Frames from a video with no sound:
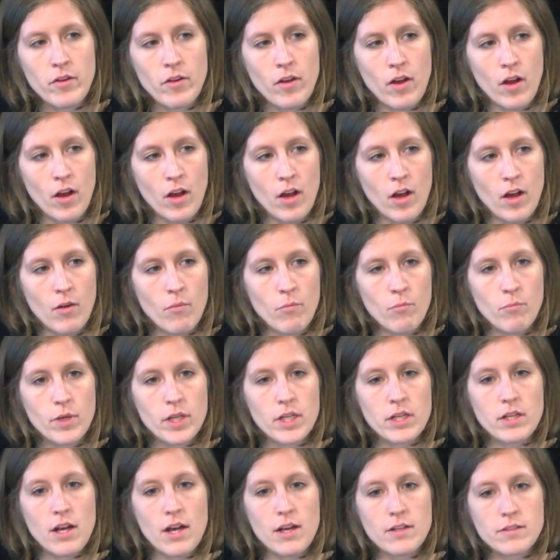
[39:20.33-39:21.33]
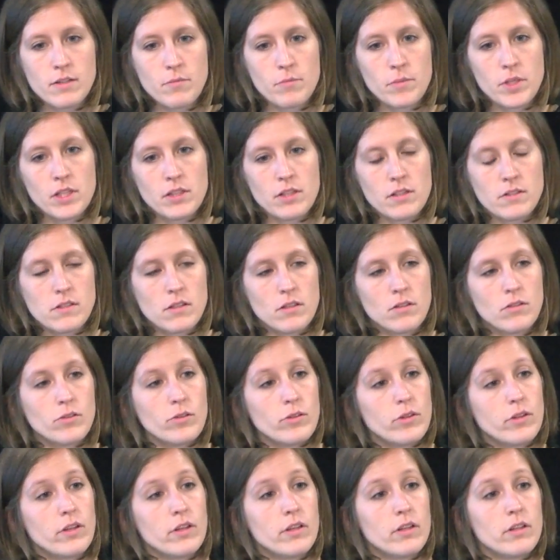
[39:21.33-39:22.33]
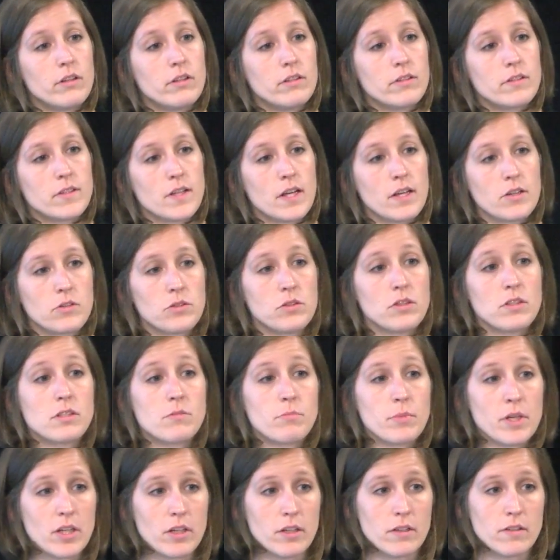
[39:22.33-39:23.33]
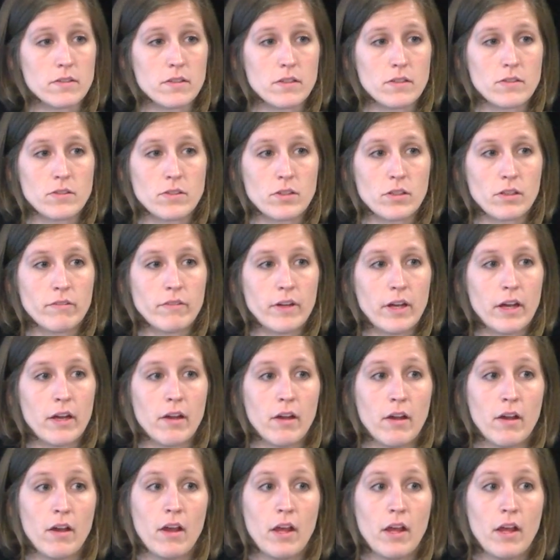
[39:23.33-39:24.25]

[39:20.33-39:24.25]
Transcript: but not something that's included in the Sexual Experiences Survey.